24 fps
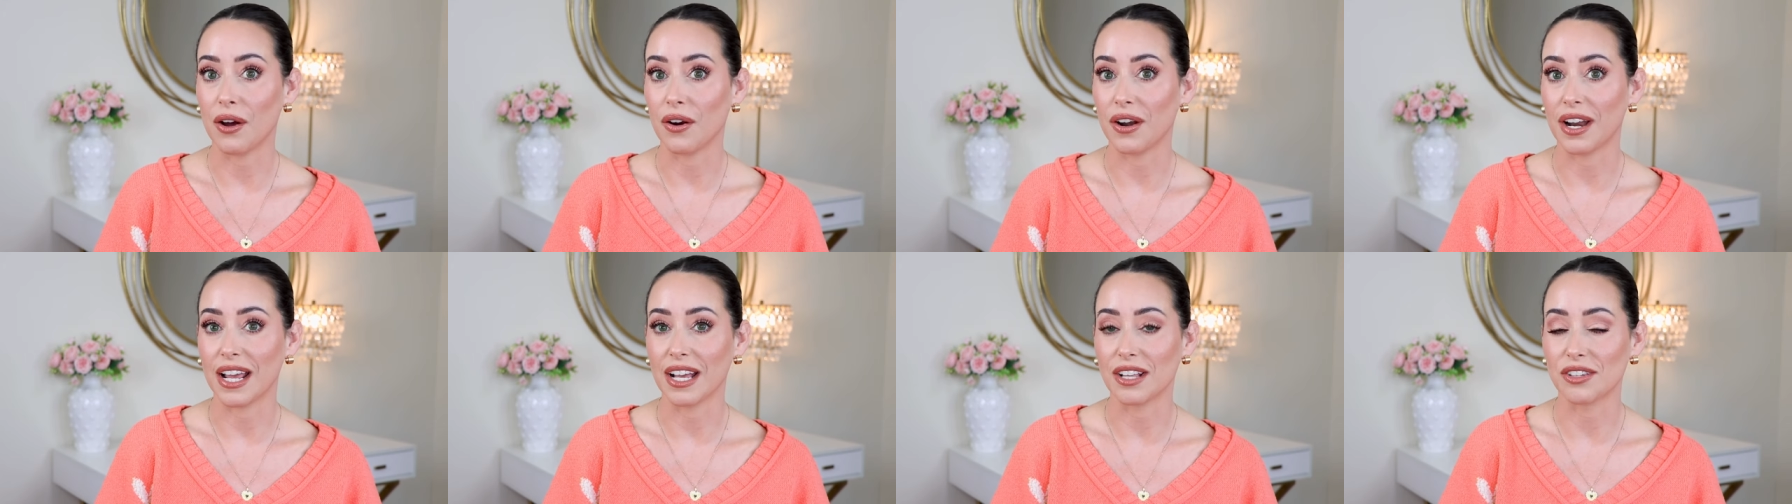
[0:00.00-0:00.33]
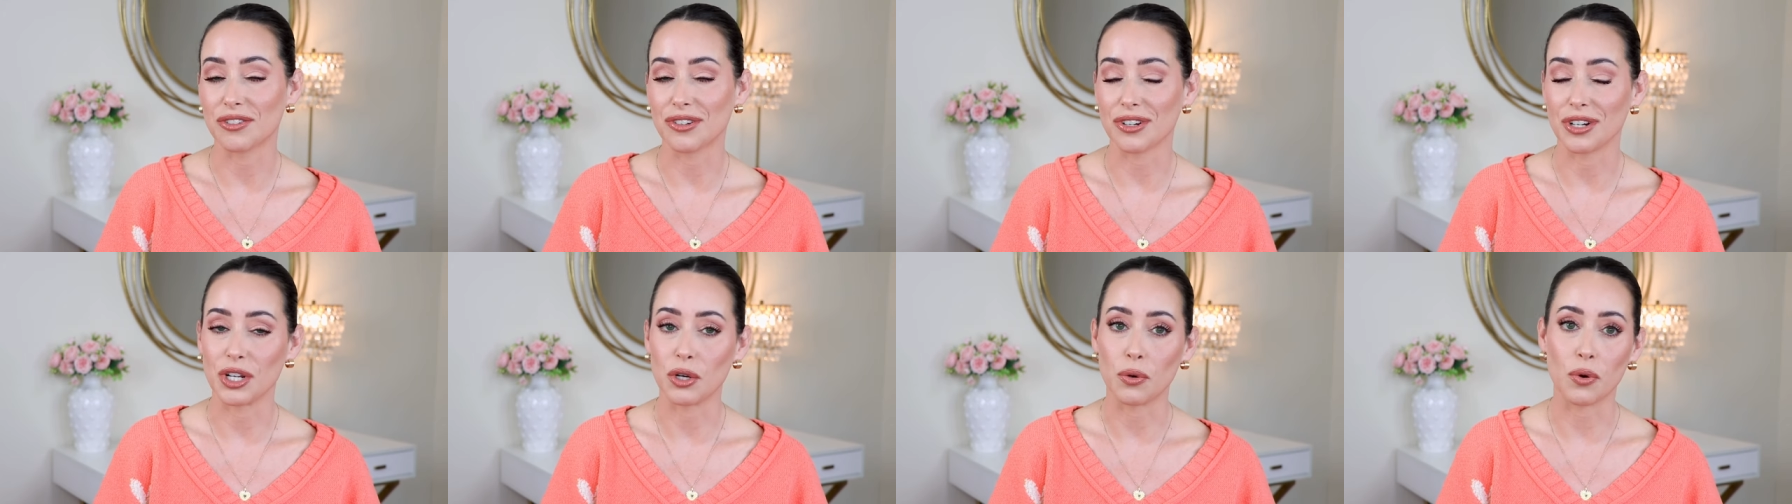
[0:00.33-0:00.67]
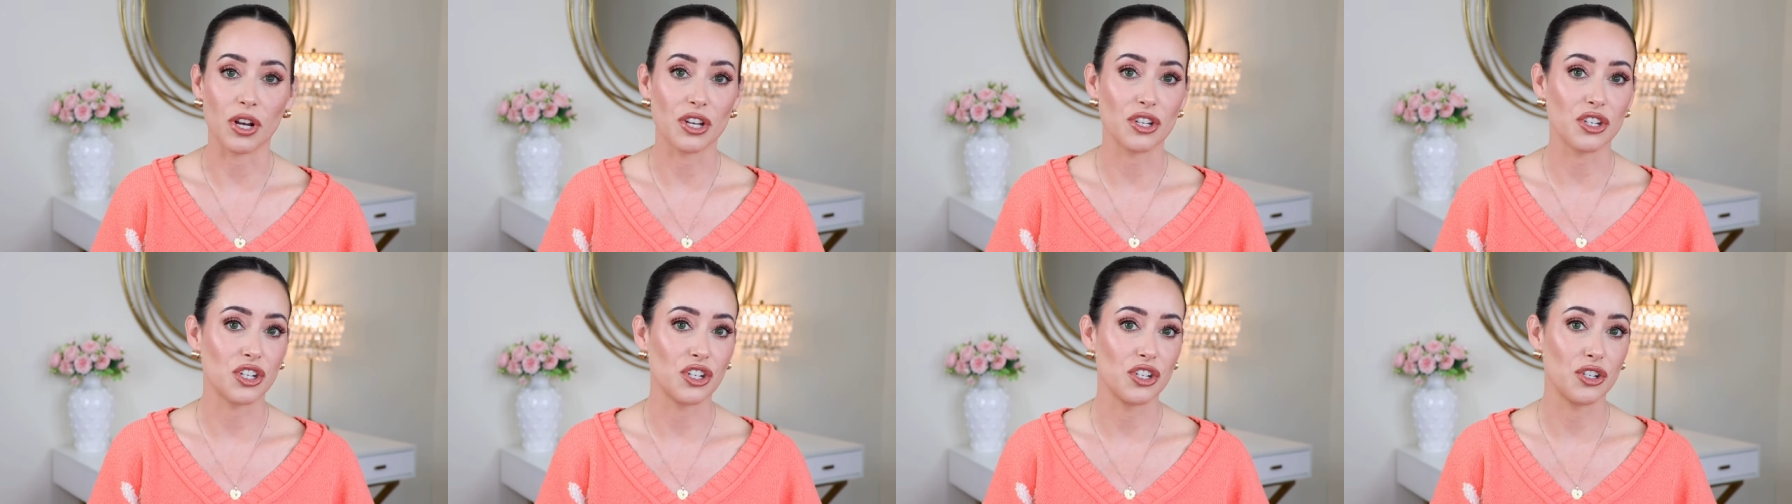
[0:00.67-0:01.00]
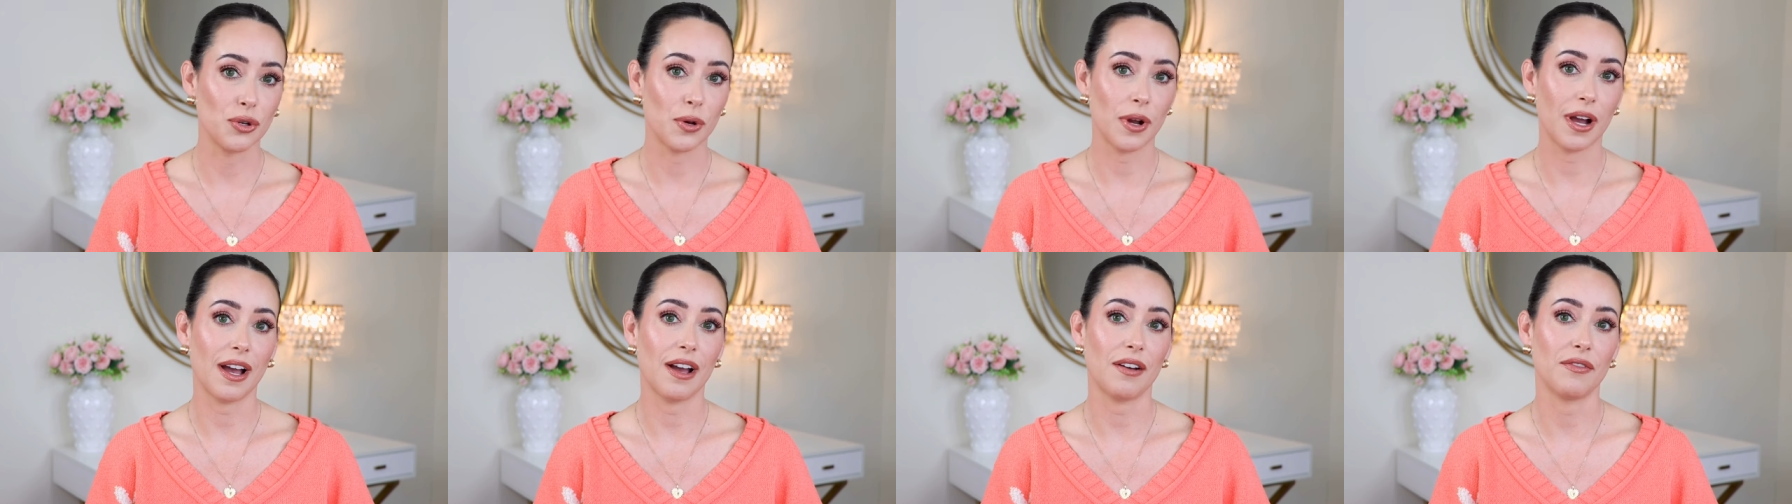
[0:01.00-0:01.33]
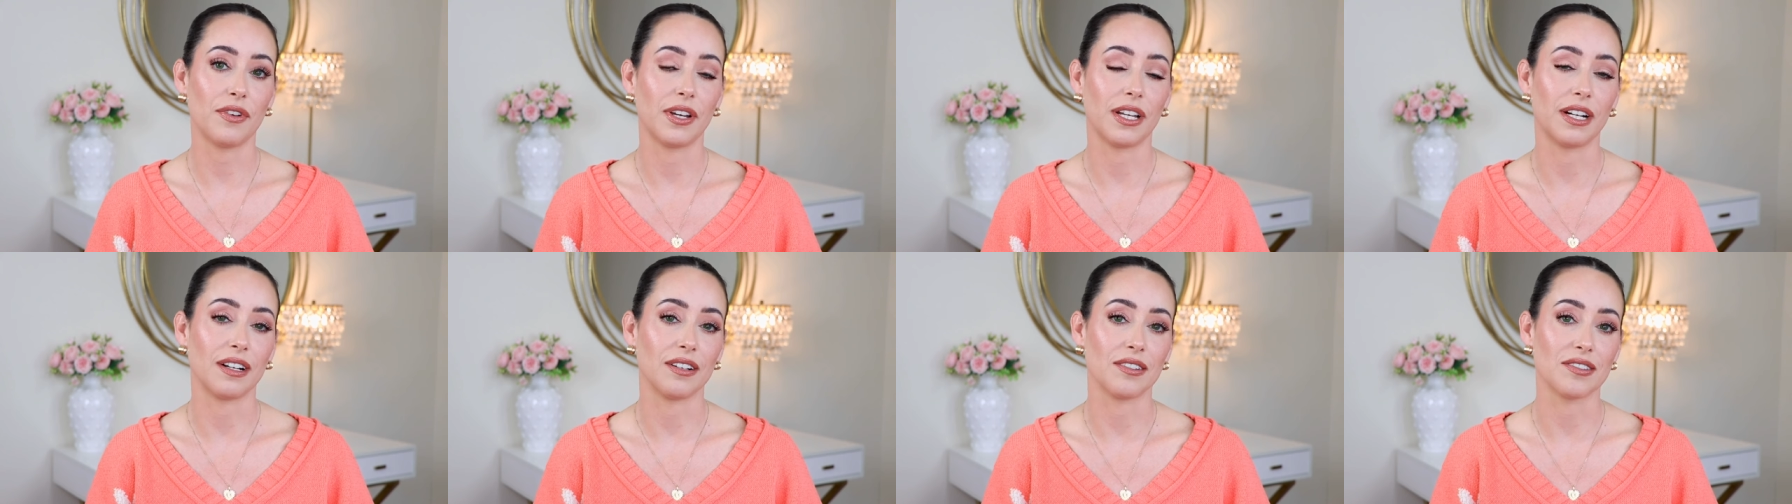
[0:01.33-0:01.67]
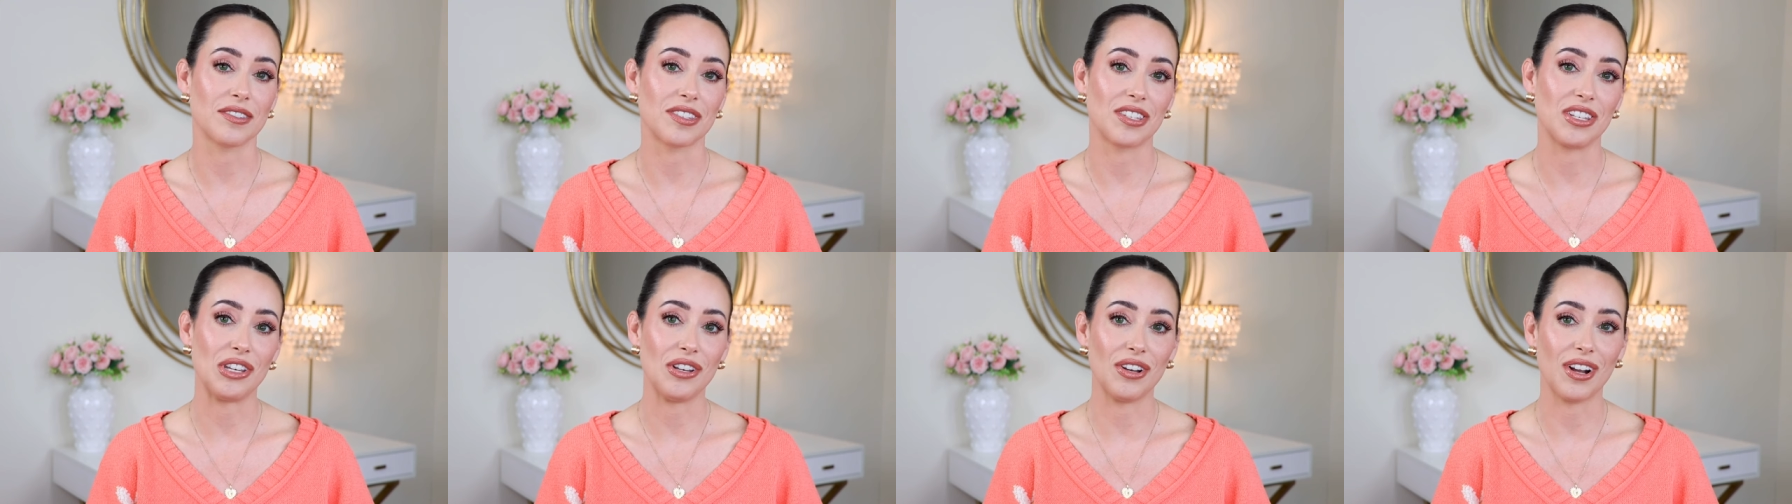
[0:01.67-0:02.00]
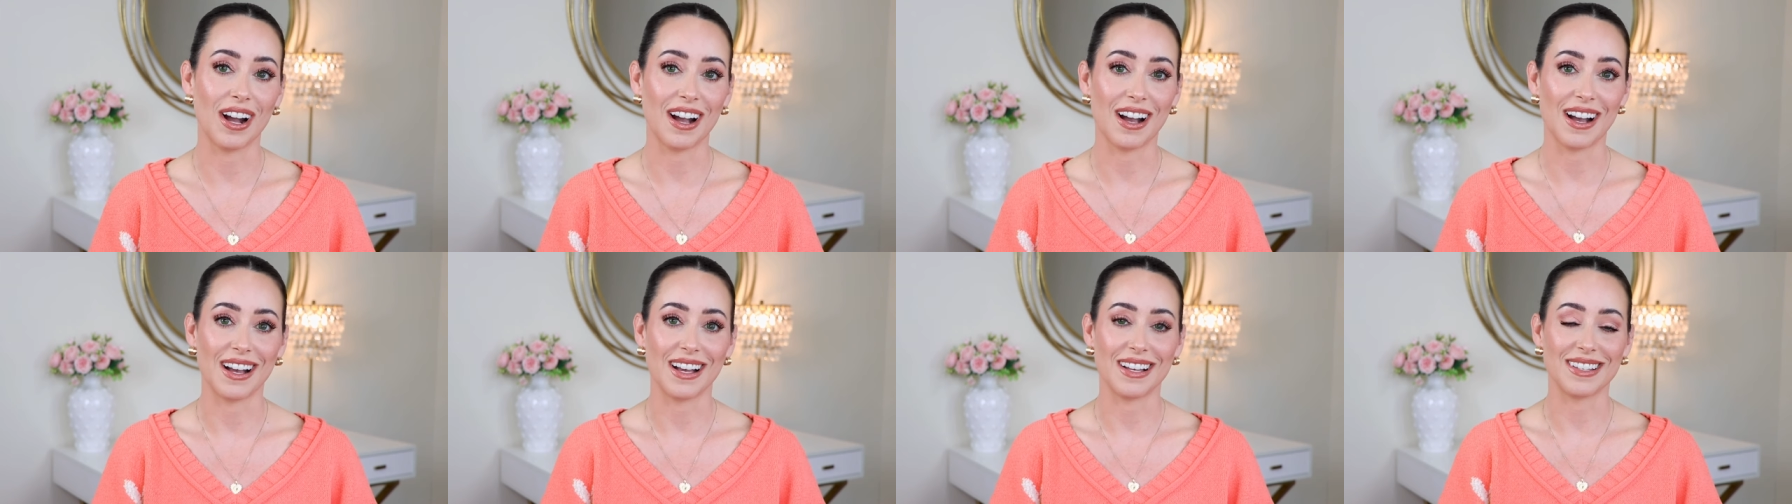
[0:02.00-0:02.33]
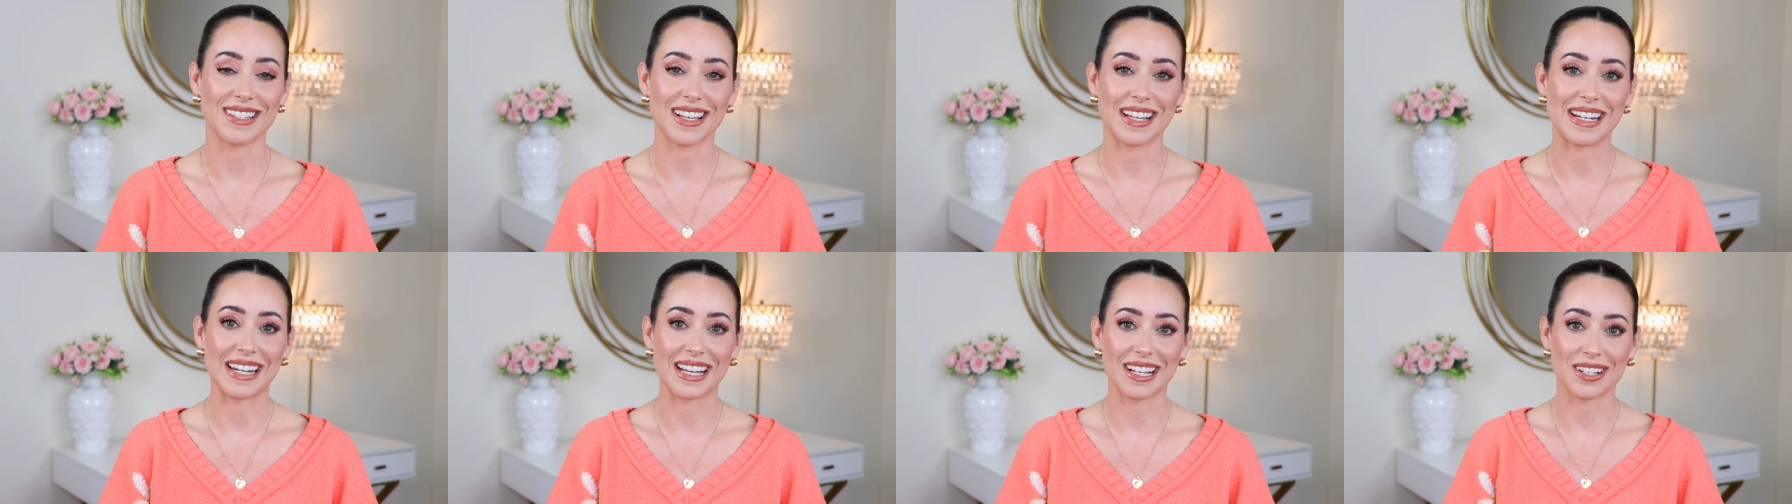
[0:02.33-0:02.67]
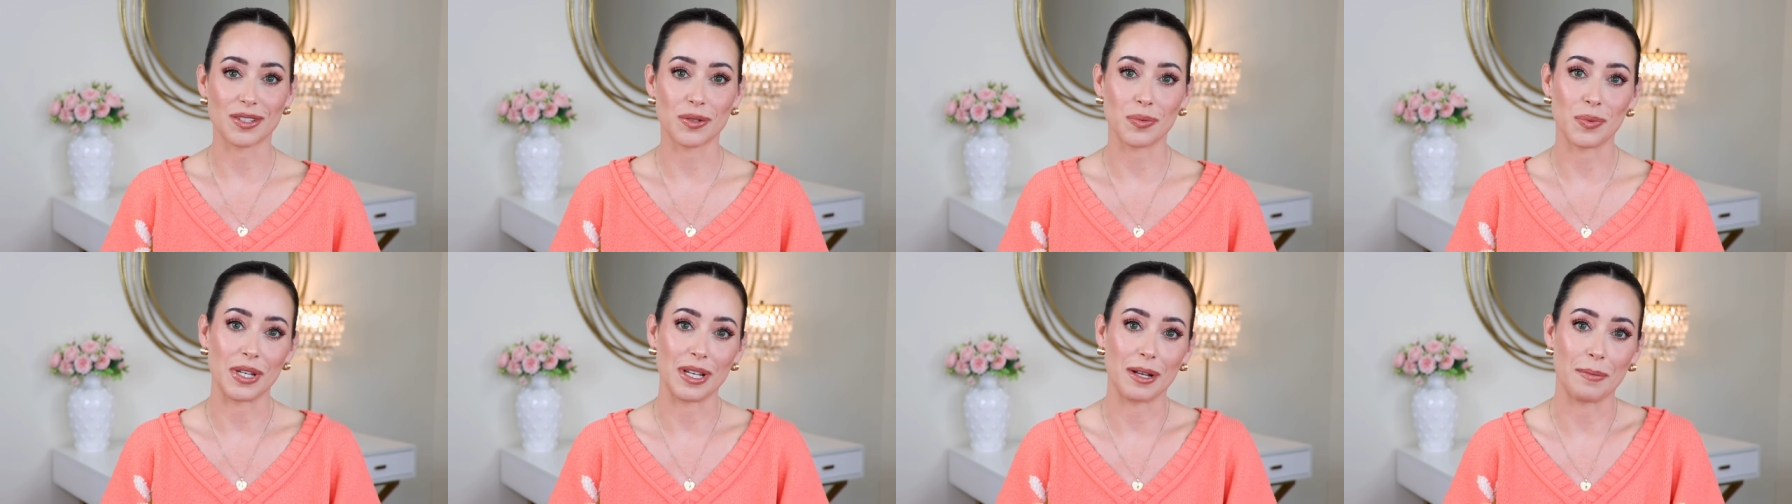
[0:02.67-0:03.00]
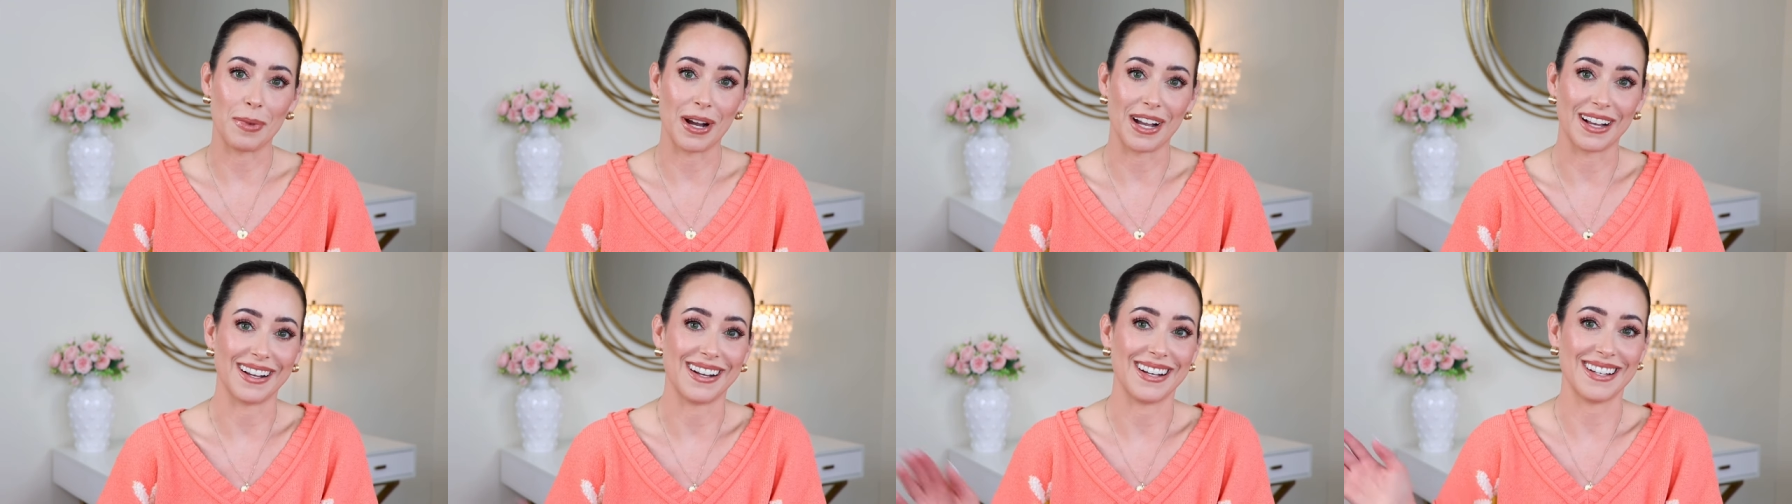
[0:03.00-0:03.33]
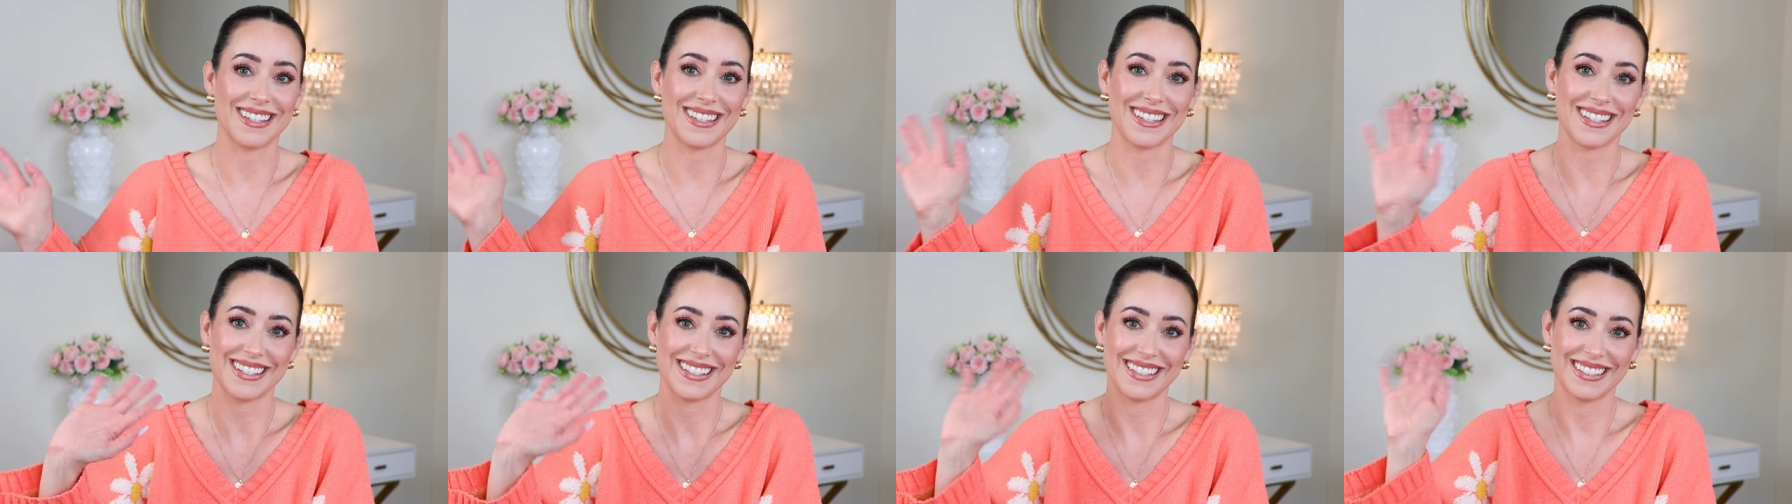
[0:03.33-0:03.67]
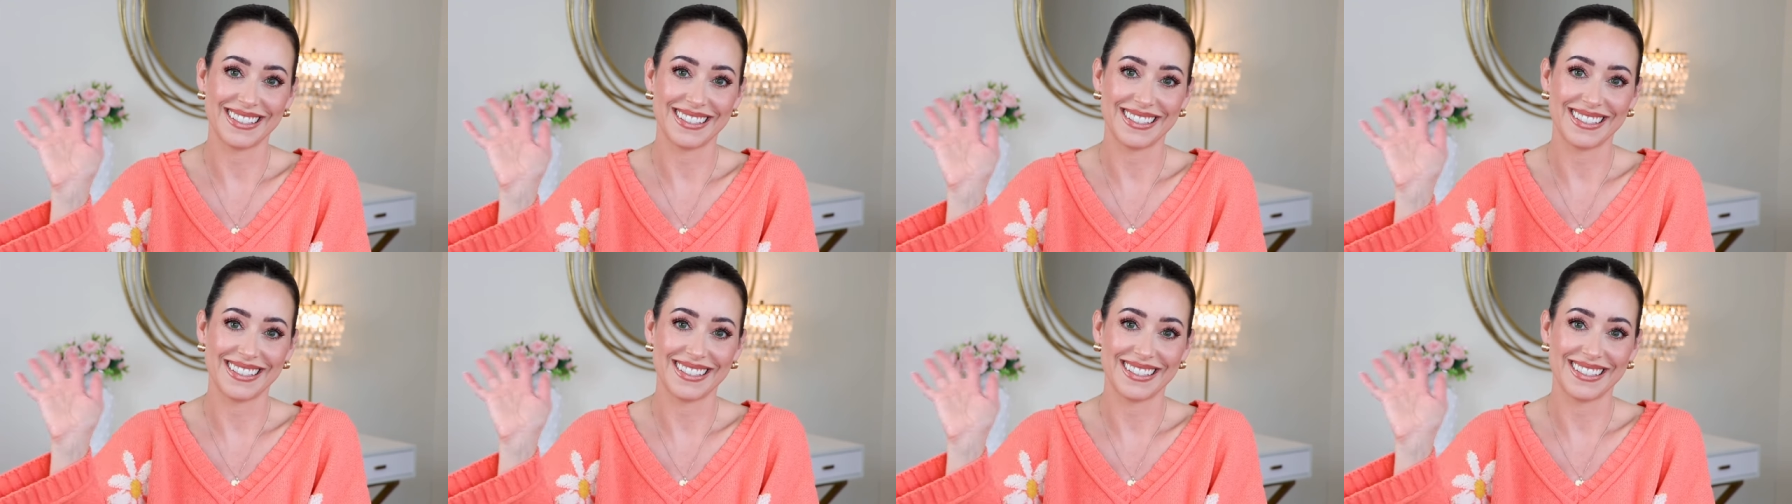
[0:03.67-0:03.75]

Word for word: and answer any questions you have and I'll see you guys next week. Bye guys.